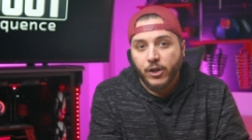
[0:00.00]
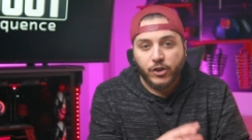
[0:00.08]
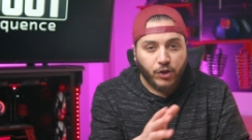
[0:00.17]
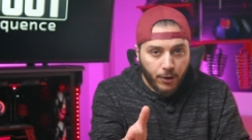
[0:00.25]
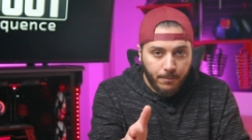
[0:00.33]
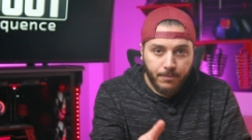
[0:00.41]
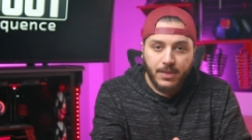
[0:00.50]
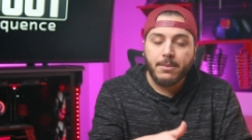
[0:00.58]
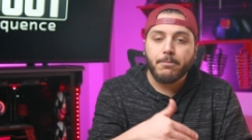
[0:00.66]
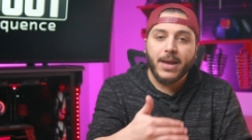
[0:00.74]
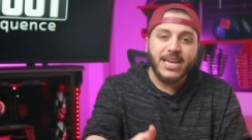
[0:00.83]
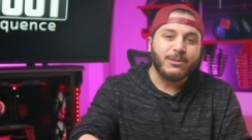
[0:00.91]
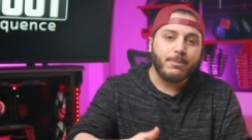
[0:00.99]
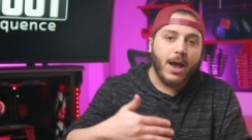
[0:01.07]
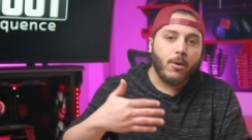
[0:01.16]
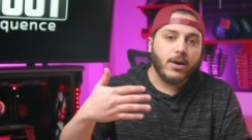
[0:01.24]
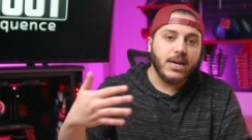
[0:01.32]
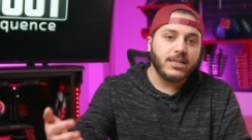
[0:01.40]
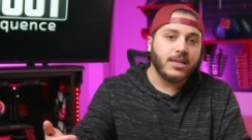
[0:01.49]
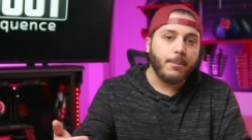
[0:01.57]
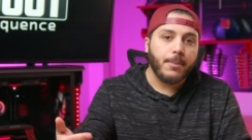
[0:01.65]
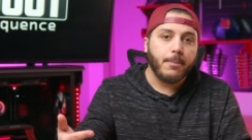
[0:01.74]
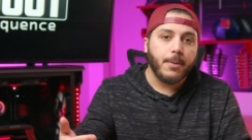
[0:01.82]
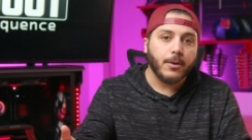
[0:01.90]
Sure, the base power is
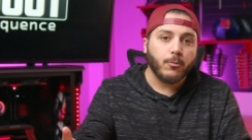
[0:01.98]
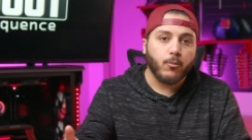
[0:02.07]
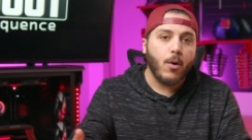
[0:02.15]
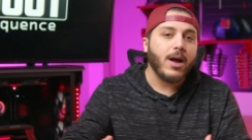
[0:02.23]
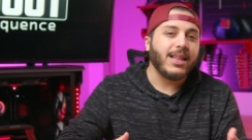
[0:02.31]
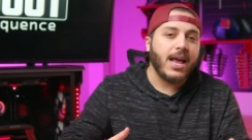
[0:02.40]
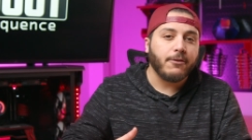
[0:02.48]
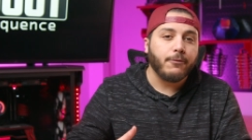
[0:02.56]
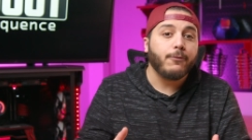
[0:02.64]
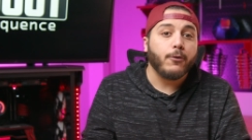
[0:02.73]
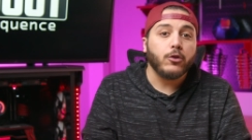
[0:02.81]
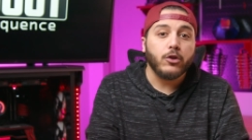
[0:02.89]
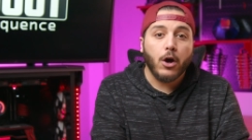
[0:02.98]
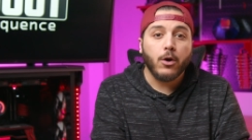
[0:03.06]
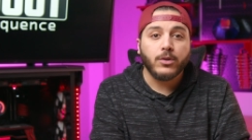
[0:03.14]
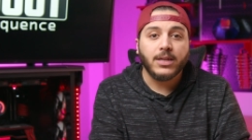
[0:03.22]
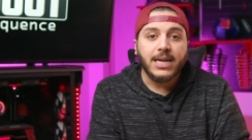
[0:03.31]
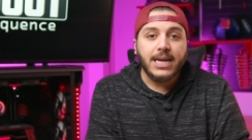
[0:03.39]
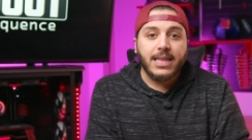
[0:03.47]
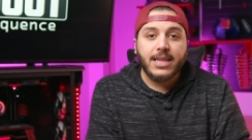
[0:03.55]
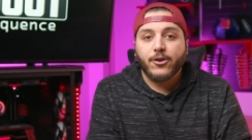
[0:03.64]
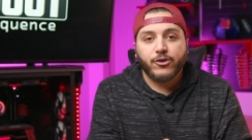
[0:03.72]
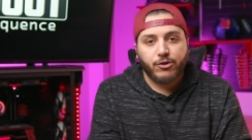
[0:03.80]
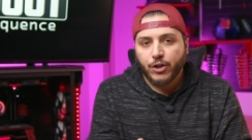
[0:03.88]
up, but while at full load,
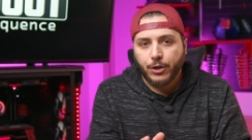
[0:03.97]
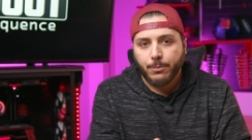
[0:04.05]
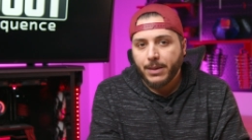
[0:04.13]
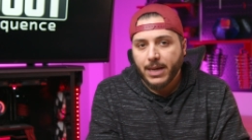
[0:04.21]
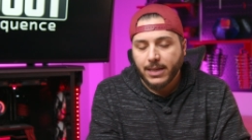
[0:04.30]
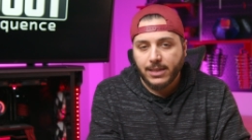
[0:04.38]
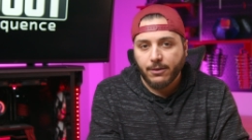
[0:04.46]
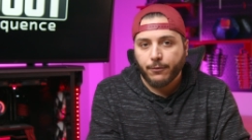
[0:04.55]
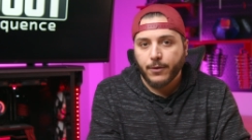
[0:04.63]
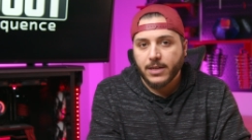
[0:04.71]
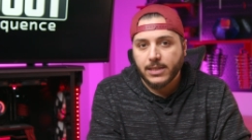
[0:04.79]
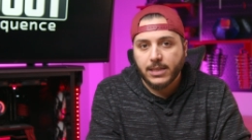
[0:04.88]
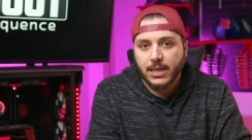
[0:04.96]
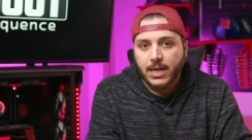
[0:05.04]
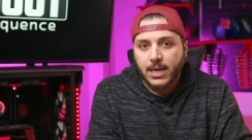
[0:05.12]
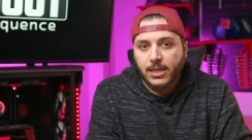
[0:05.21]
there shouldn't be a difference.